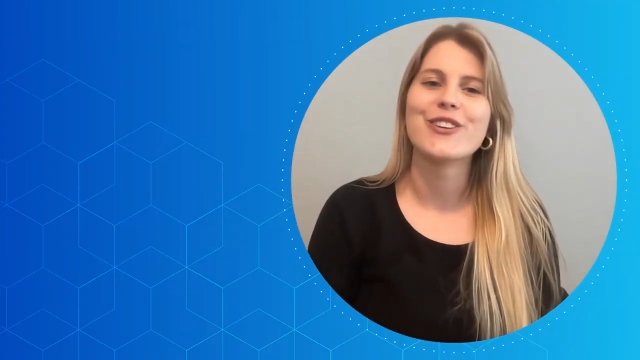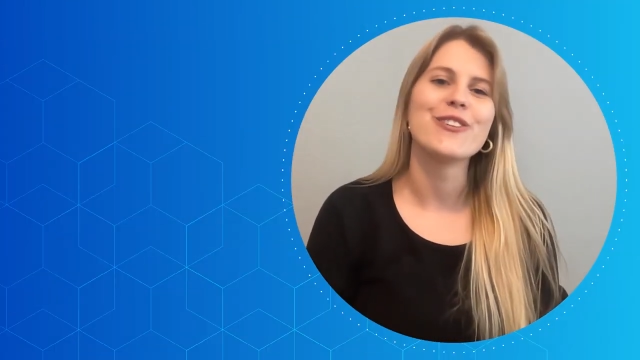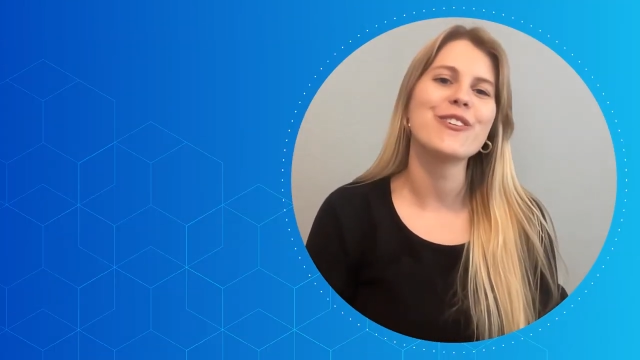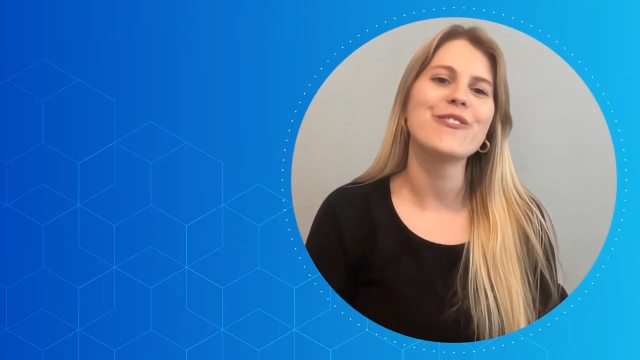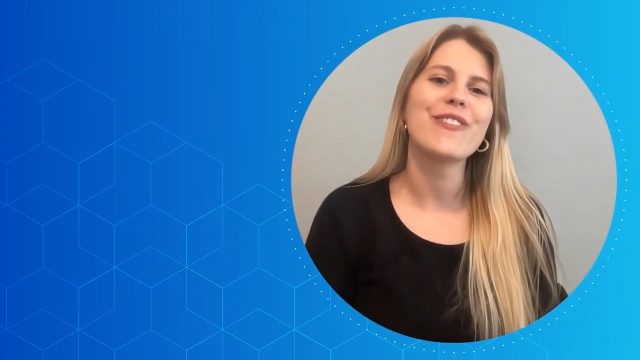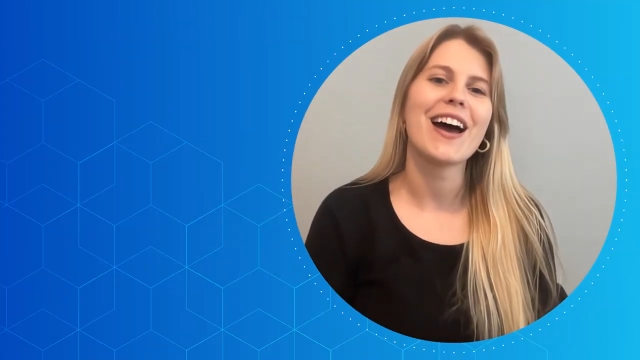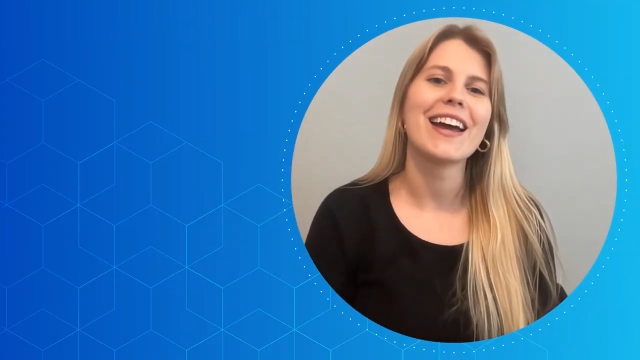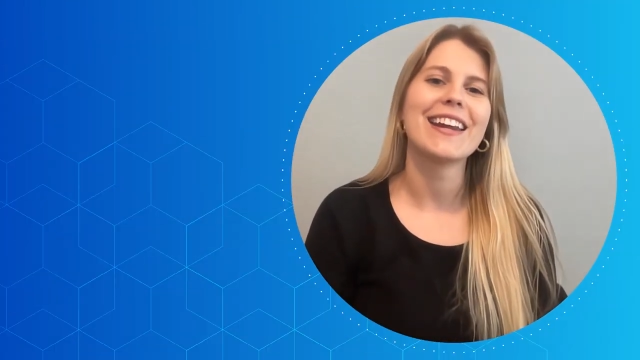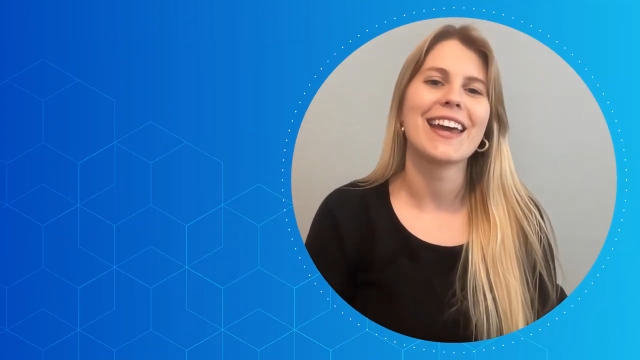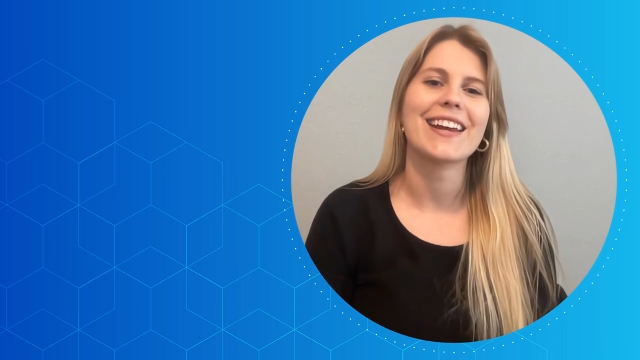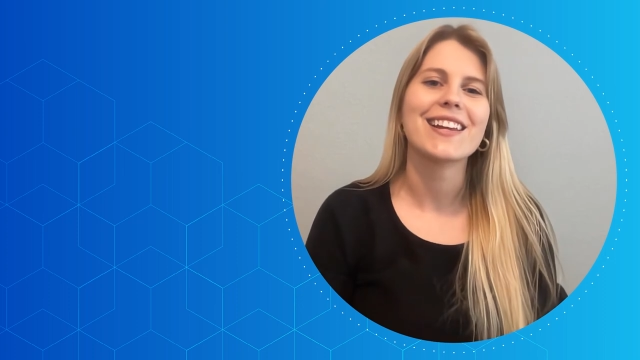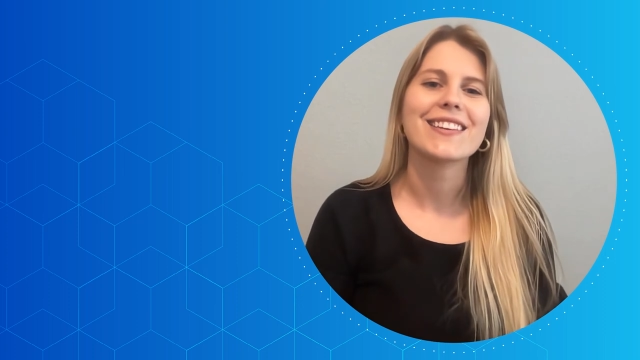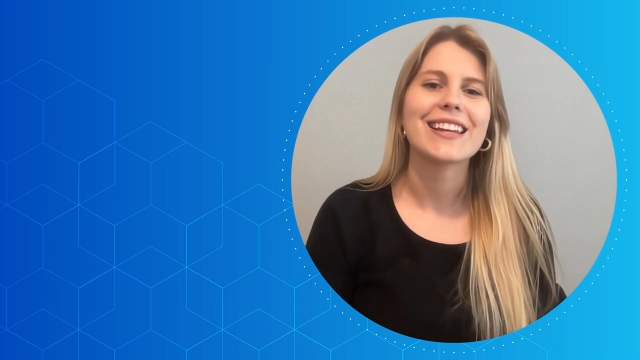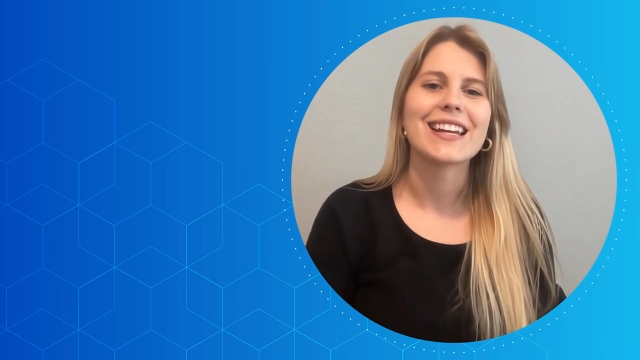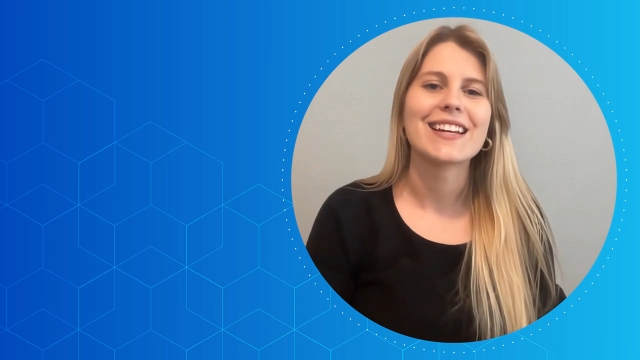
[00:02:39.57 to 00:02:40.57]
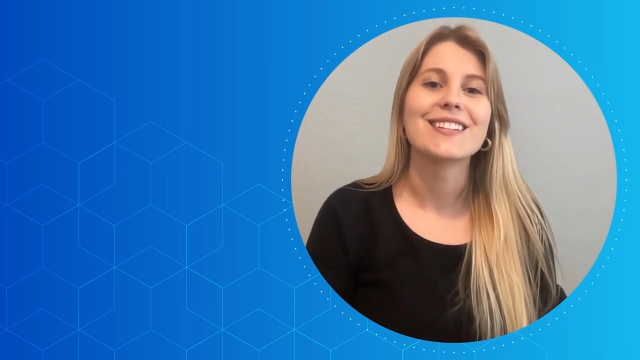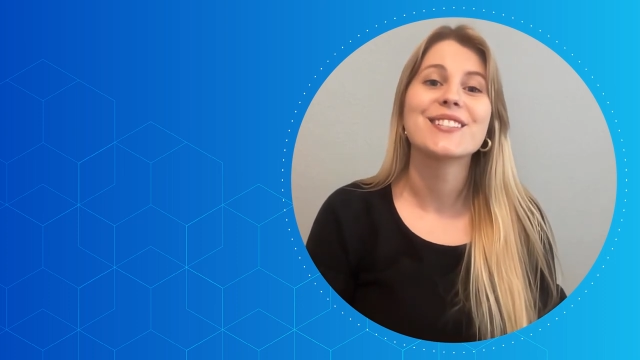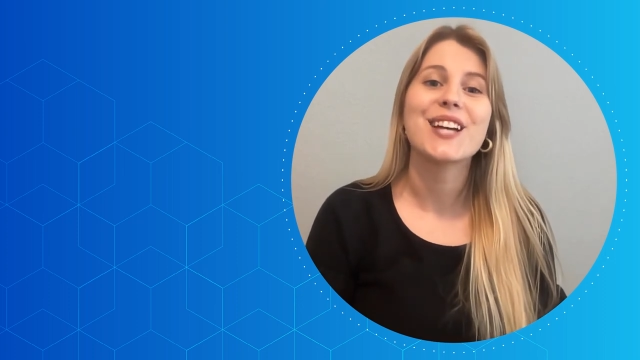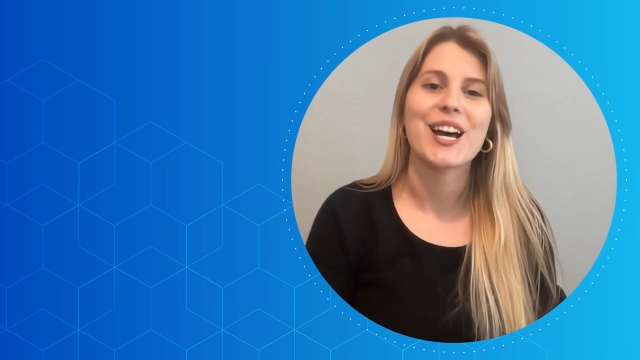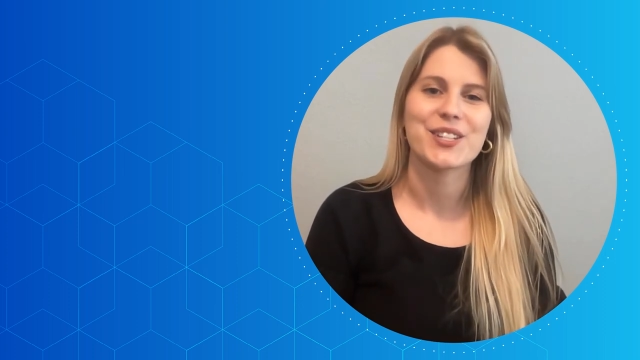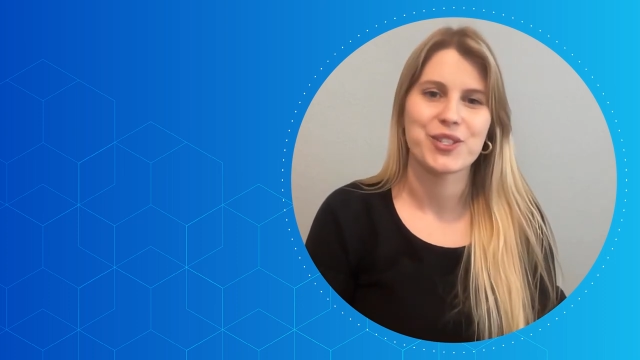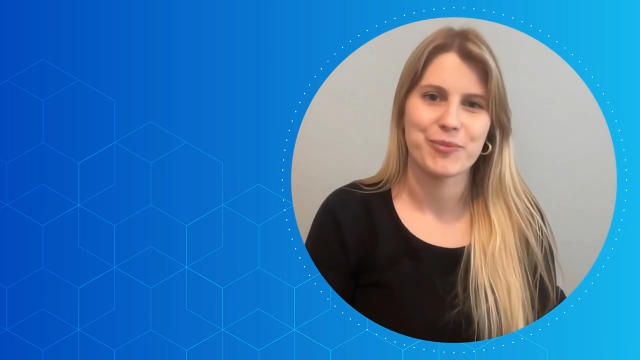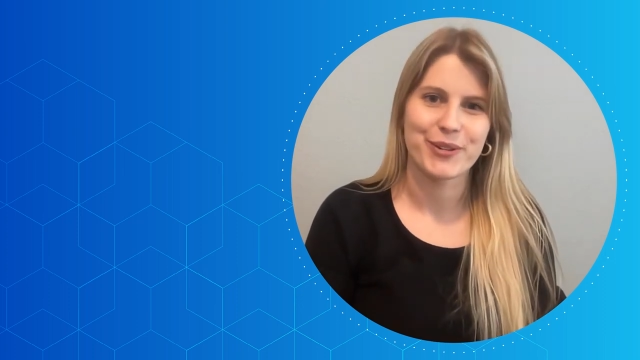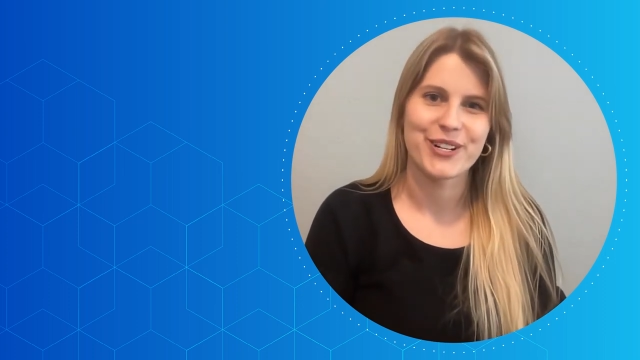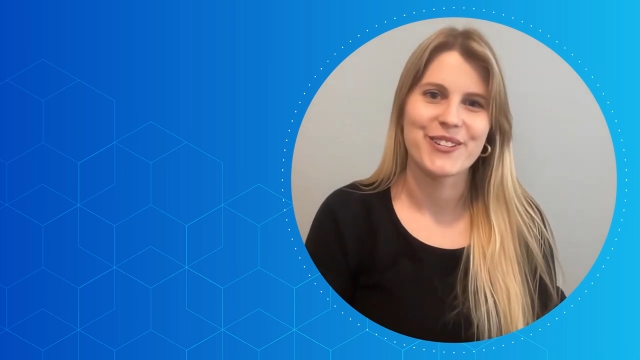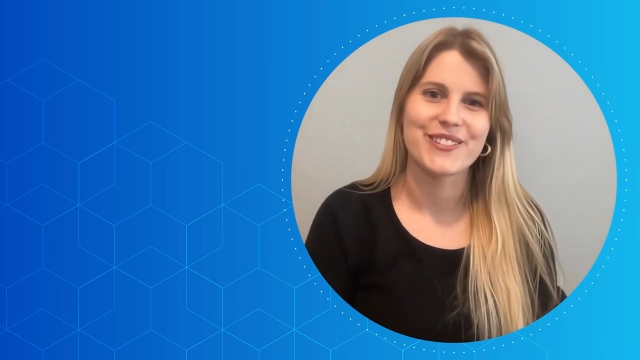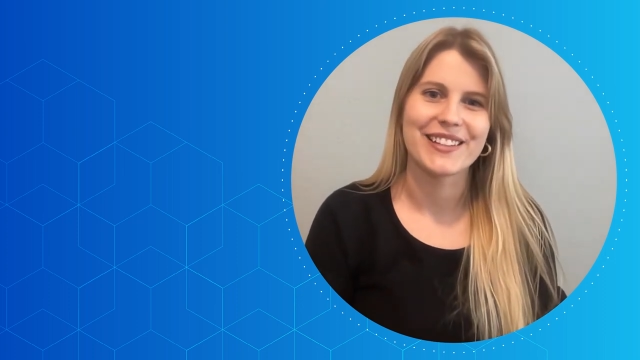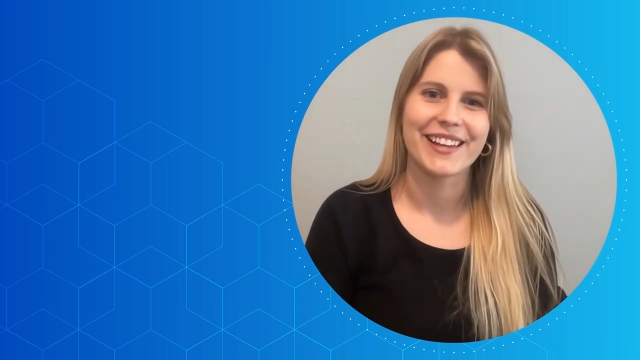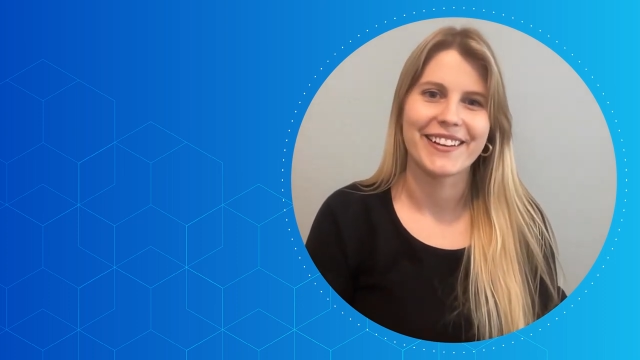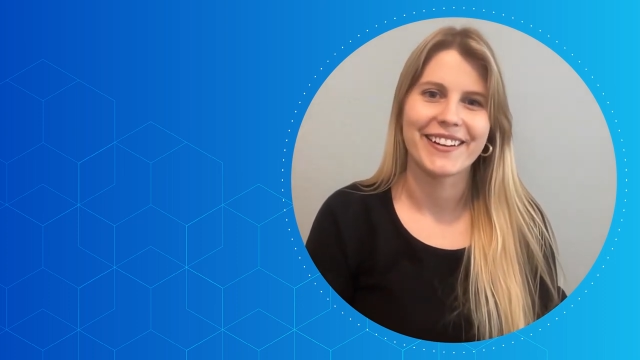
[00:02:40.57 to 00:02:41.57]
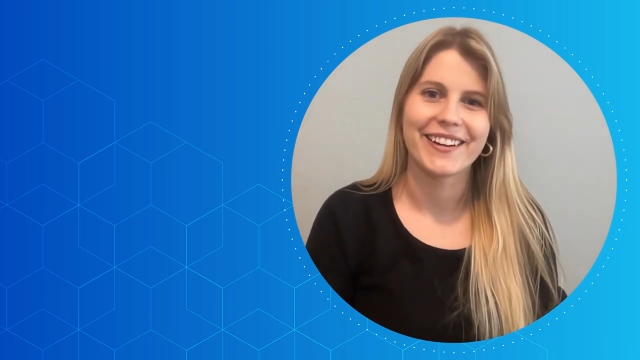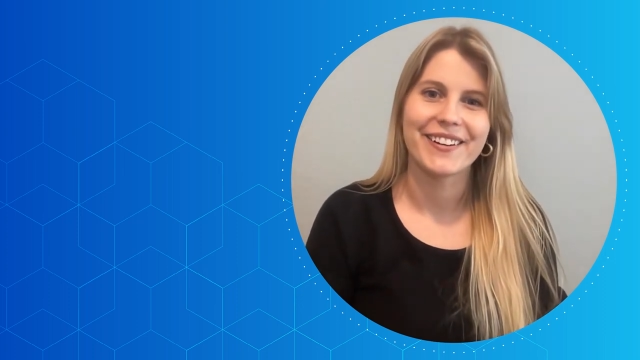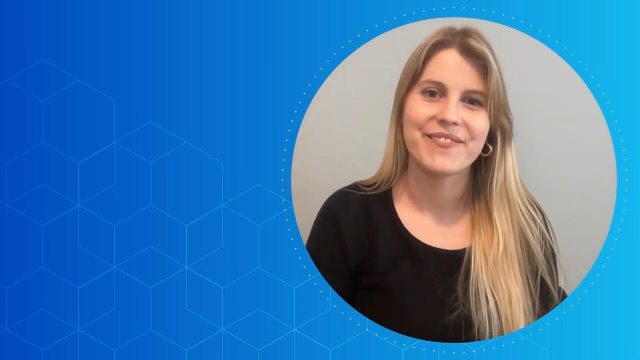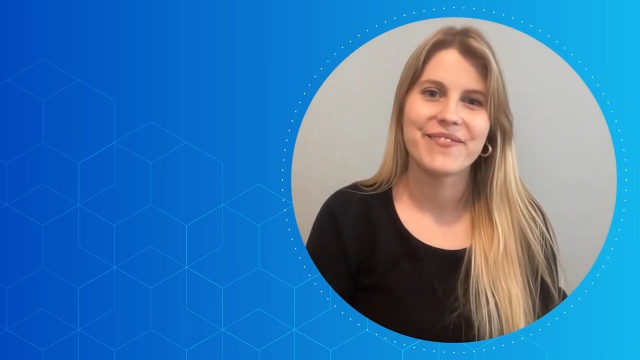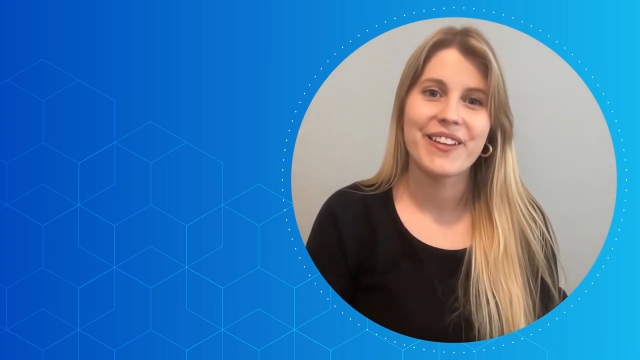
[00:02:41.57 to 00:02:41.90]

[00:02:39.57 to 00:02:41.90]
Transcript: Unified Analytics customer newsletter.